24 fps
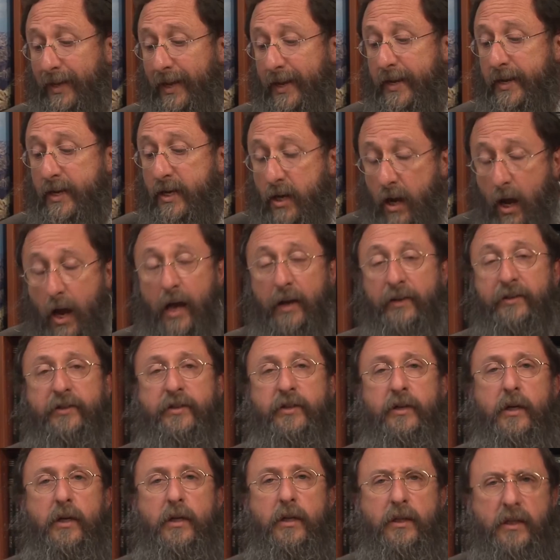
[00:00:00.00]
not
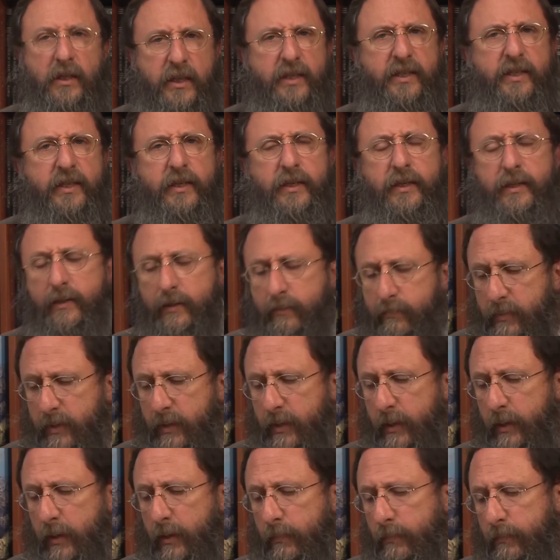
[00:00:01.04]
listen to
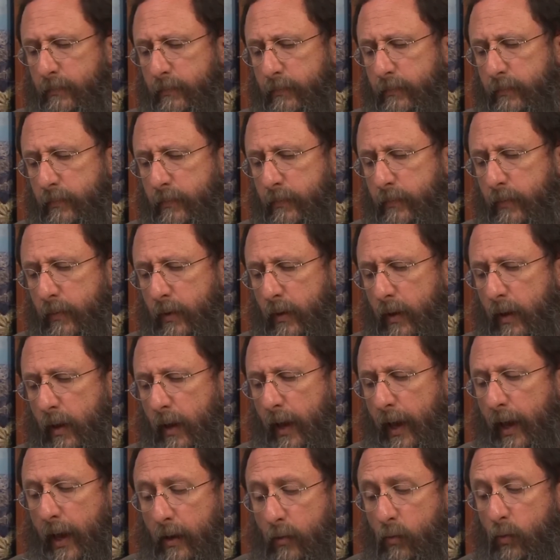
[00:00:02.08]
me
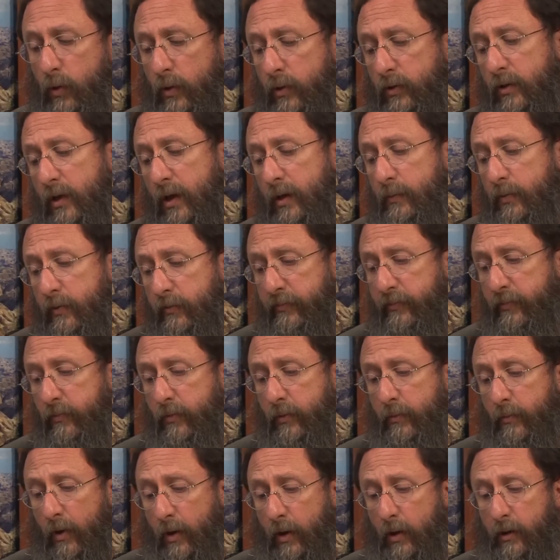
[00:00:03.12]
and will not
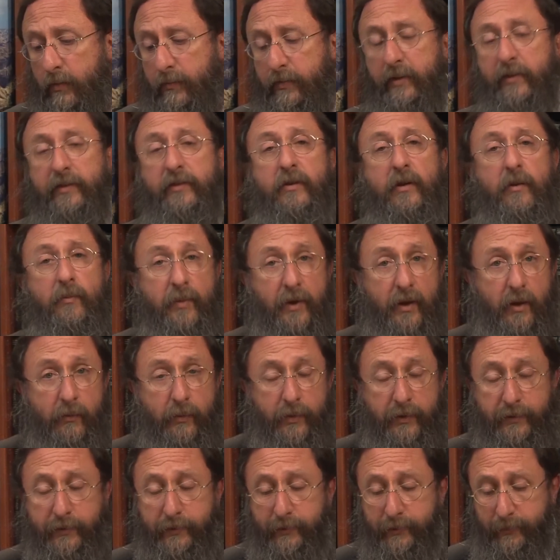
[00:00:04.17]
perform all of these
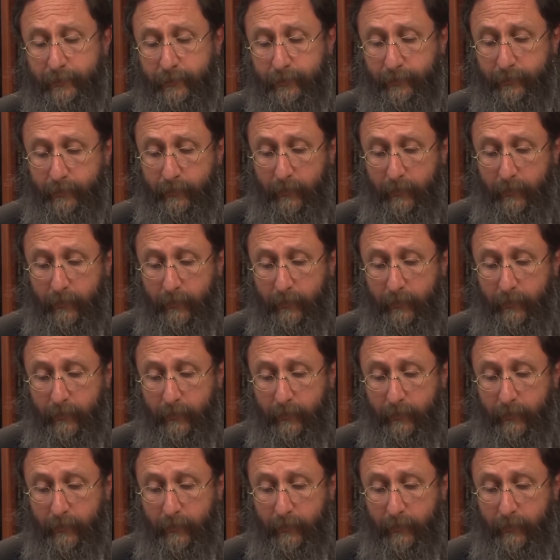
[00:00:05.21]
commandments.